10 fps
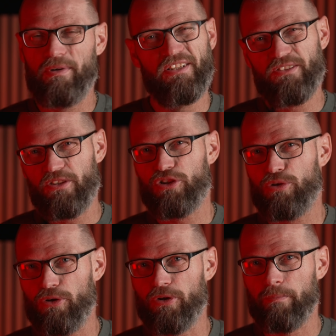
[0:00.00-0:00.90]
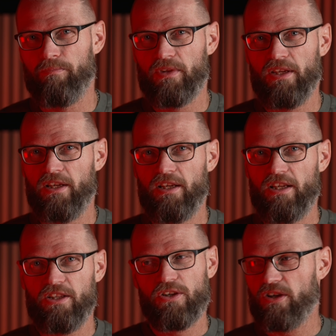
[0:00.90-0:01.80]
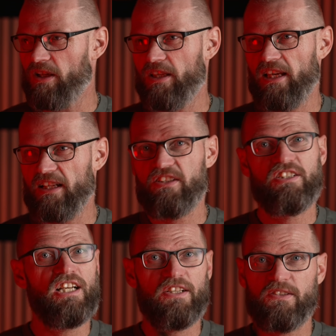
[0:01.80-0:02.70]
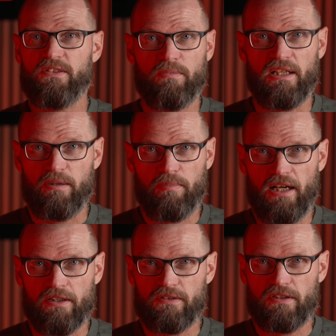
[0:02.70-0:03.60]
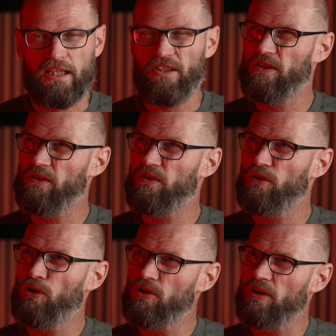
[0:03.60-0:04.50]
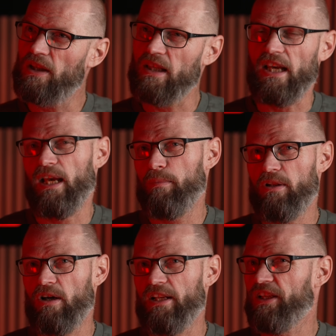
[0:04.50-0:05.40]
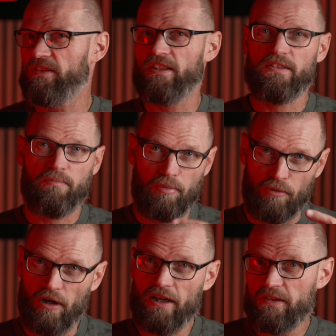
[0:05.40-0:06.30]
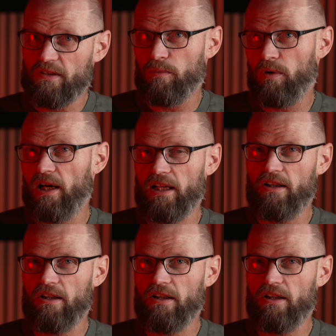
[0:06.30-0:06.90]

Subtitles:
but it's not true. You're going to get just as many bugs. It's just usually the amber light isn't as bright as the white